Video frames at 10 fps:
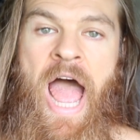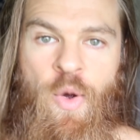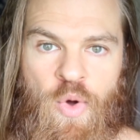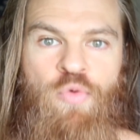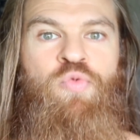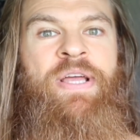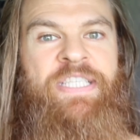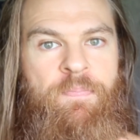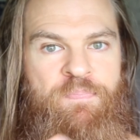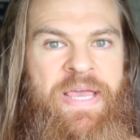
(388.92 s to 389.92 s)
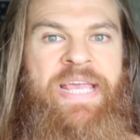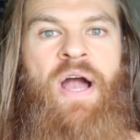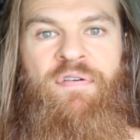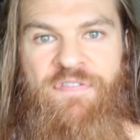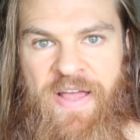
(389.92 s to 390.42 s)
I will risk being
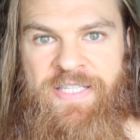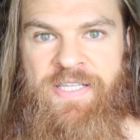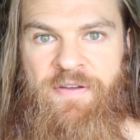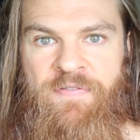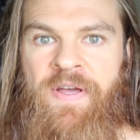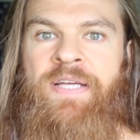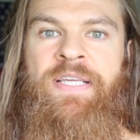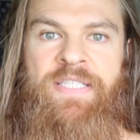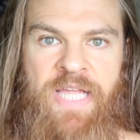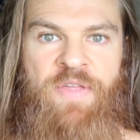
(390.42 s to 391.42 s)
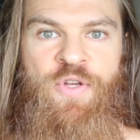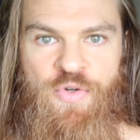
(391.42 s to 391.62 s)
offensive to say the